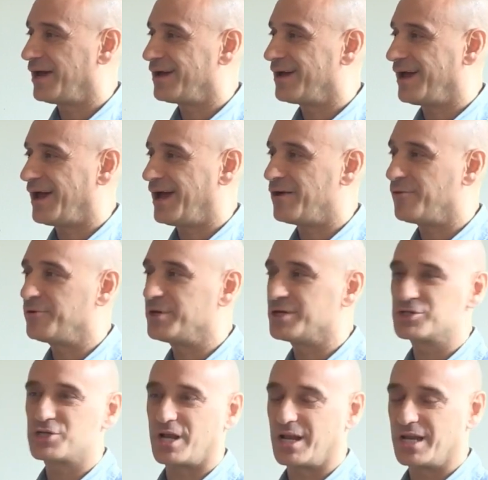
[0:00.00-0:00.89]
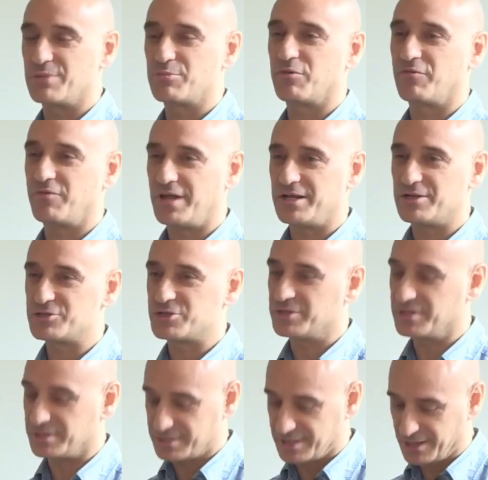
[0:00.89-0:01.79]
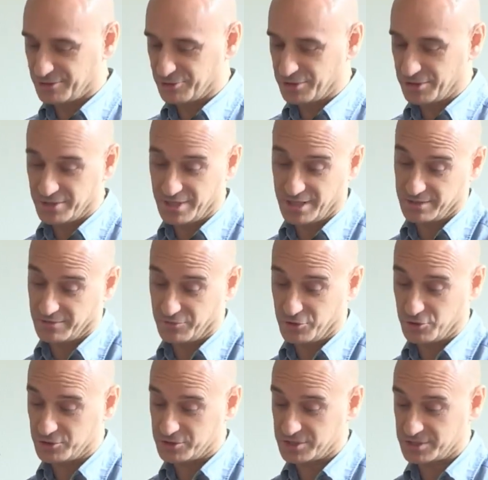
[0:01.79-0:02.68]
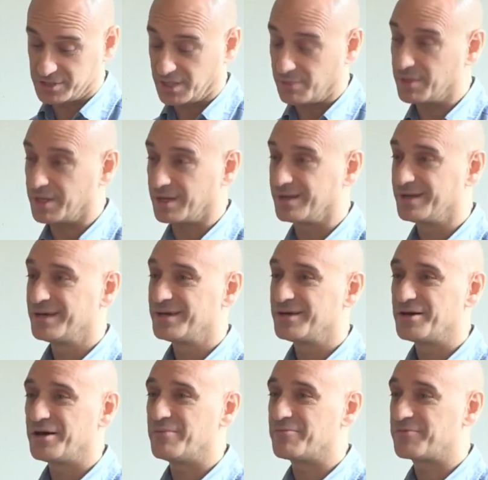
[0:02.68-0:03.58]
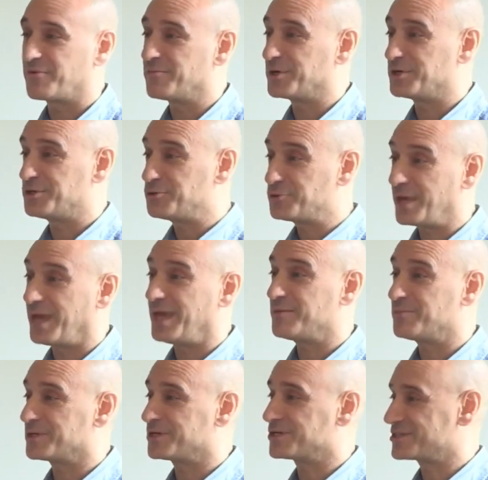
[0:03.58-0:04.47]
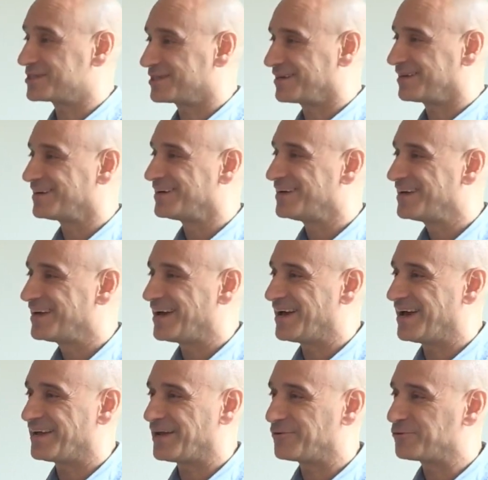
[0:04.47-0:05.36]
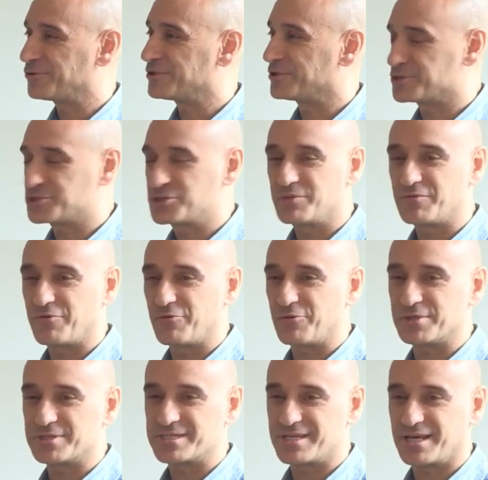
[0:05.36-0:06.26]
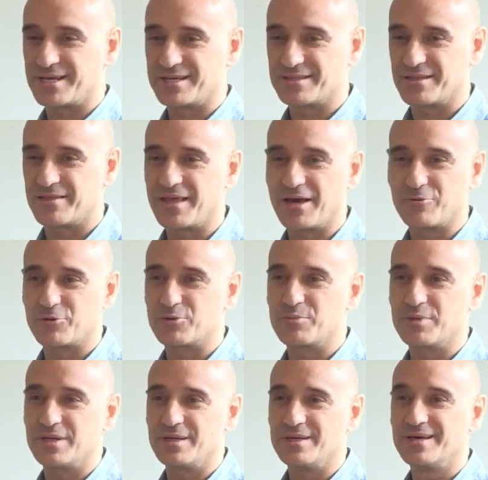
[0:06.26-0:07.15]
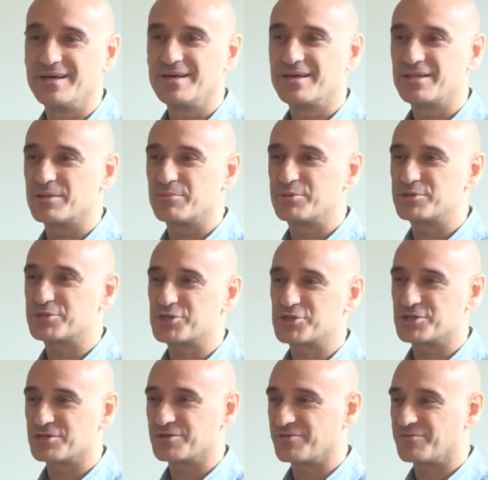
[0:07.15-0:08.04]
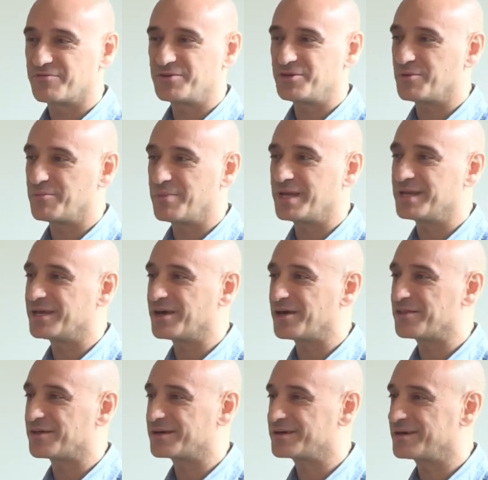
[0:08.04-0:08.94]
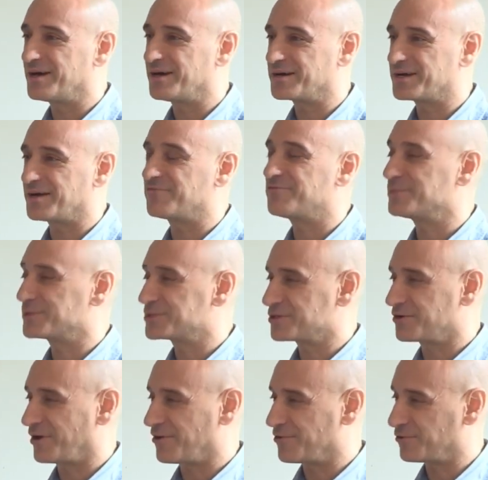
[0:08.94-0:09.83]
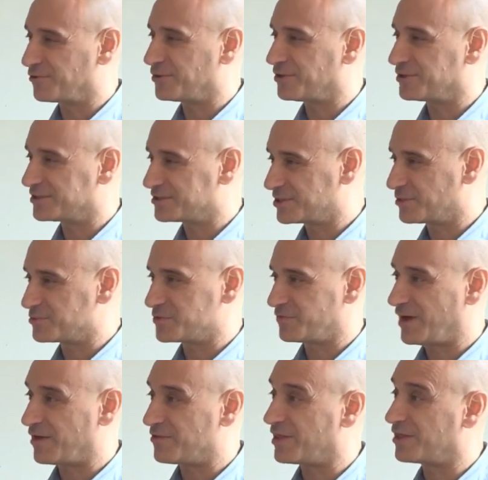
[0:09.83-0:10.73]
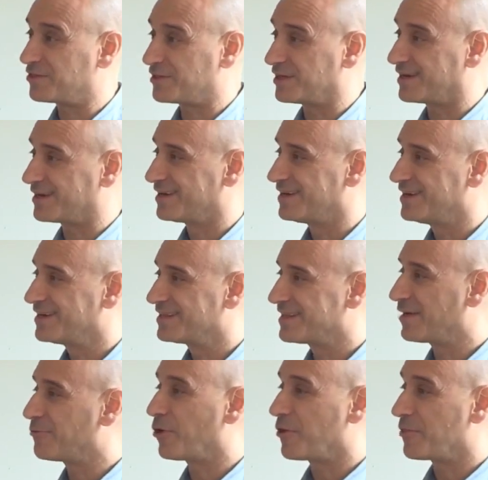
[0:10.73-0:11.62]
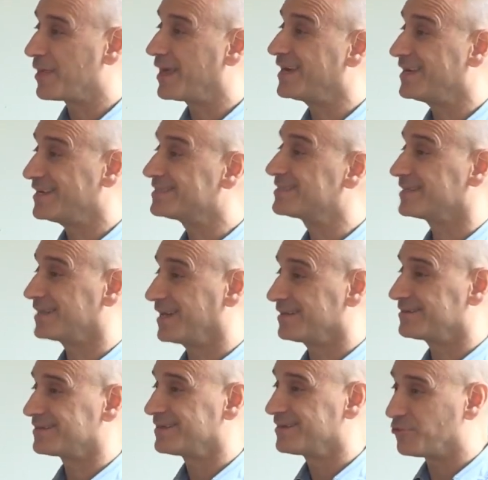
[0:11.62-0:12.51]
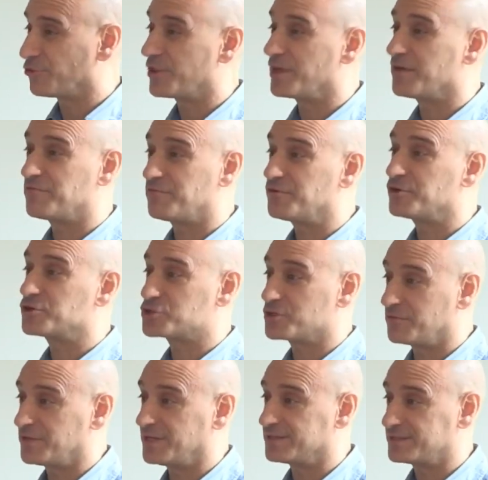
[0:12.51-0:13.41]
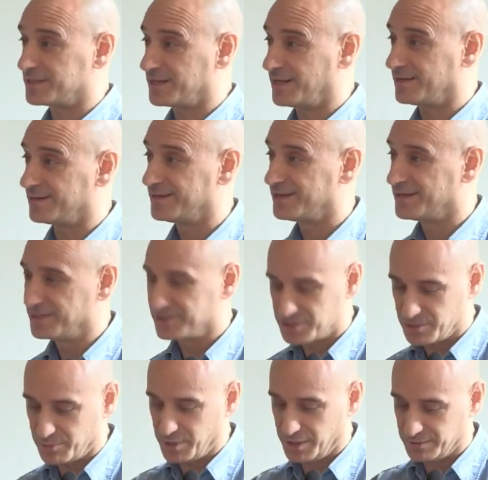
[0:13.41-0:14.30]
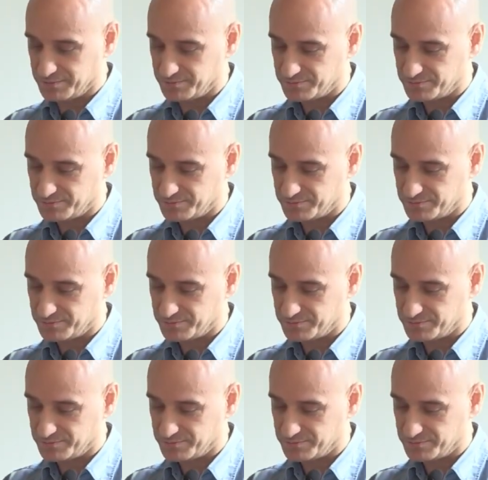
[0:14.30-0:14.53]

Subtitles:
how we inject liberal values in the internet, although that, of course, is coming from a UK minister, and I wouldn't assume for 1 second that would be the position of many other governments around the world in terms of how they think they want their internet or their version of the internet to be.